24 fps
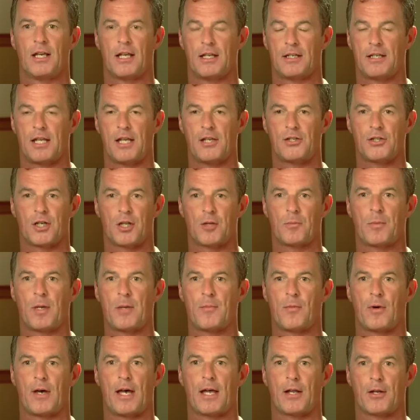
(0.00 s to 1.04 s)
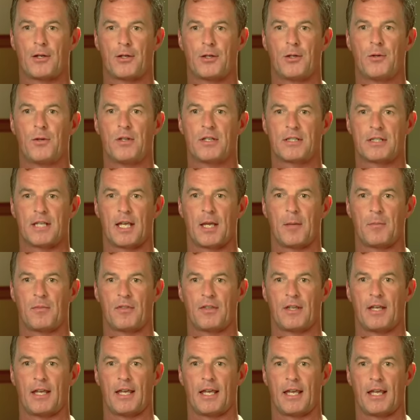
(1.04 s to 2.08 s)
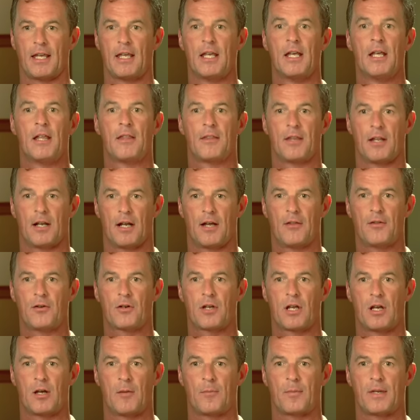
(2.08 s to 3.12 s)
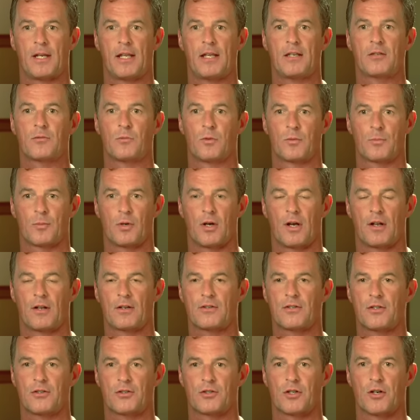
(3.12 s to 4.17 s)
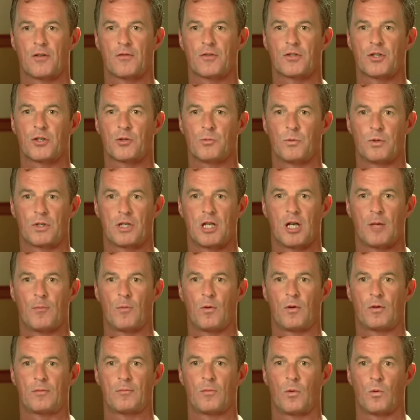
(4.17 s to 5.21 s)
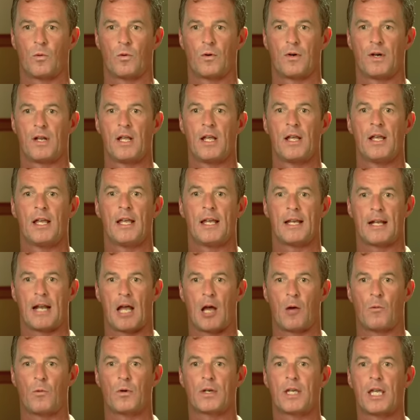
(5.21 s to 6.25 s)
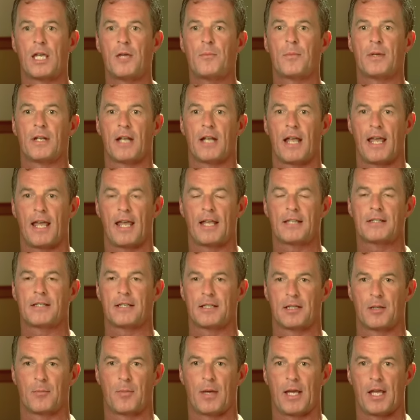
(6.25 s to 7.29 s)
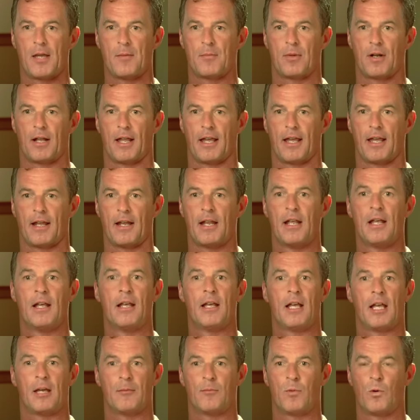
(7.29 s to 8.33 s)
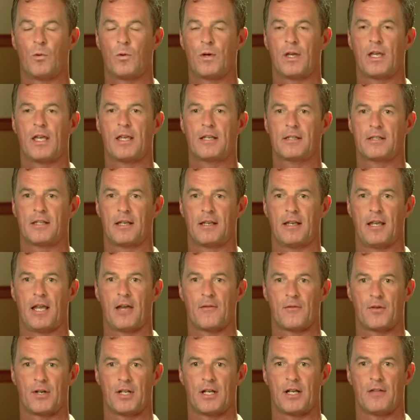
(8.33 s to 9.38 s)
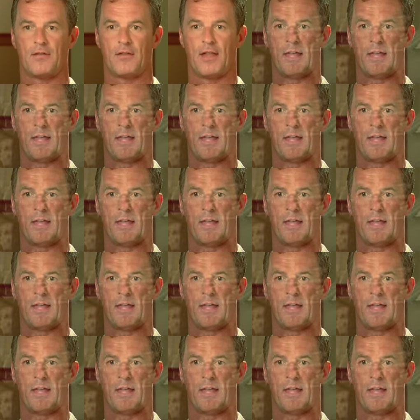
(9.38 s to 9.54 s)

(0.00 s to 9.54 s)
and teach other people how to do the same thing, that other companies with products and services would come on board and I will keep enhancing the pay plan. And boy, has he ever done